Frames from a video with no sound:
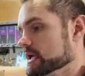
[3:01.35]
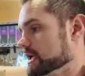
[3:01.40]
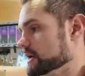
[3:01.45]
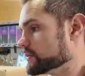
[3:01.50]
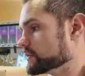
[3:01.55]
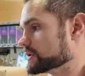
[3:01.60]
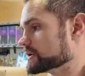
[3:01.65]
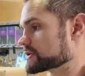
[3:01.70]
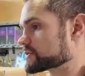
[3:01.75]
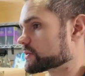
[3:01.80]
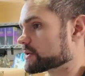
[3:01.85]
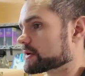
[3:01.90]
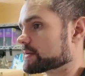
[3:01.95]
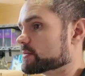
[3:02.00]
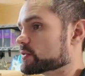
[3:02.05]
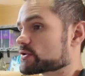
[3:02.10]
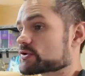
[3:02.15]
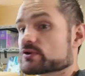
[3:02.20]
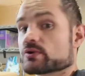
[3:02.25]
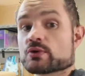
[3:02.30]
it was one of
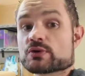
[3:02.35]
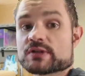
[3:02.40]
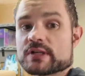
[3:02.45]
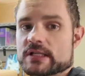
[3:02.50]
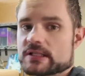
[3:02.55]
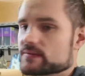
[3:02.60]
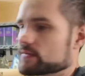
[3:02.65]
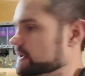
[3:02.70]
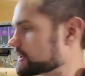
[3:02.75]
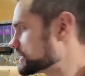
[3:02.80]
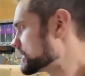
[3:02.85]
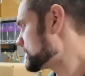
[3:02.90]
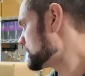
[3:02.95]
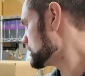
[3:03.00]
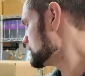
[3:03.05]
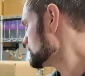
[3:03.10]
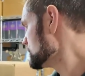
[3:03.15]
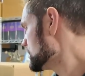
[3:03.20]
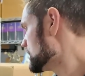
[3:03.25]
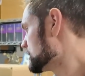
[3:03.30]
the most sold sets of all
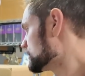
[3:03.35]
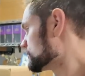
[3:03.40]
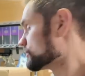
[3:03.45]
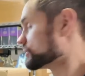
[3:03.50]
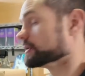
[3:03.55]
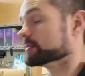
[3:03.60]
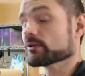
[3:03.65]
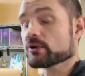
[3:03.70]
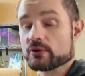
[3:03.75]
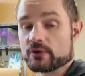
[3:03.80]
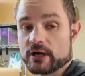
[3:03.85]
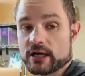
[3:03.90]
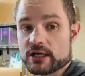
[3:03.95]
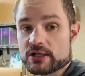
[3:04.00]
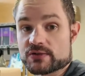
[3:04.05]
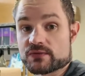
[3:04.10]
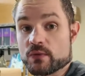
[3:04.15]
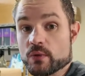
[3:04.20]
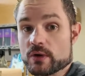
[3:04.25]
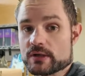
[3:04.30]
time, and it really broke
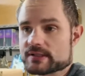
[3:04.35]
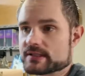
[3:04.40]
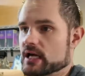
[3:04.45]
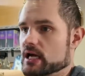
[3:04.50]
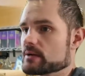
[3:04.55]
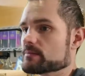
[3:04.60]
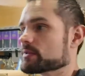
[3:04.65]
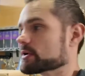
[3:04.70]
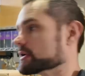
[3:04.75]
records for its time